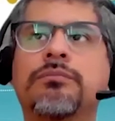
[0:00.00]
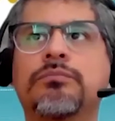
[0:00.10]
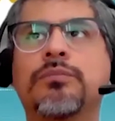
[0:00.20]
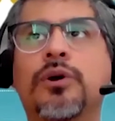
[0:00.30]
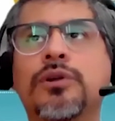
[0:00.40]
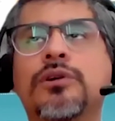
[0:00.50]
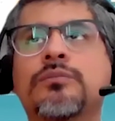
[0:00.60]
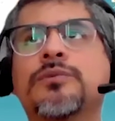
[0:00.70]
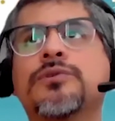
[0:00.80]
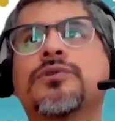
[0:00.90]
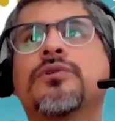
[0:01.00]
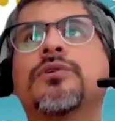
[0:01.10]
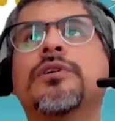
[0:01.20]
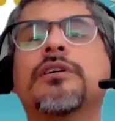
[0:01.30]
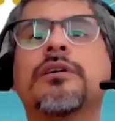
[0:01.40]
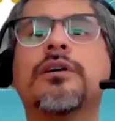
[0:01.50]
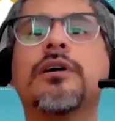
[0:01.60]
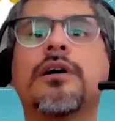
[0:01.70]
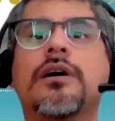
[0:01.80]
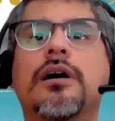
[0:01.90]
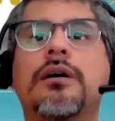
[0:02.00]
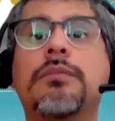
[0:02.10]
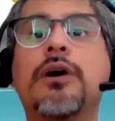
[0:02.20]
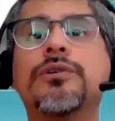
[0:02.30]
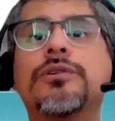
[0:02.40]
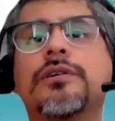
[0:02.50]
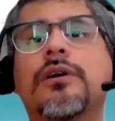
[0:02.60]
volumes or the amount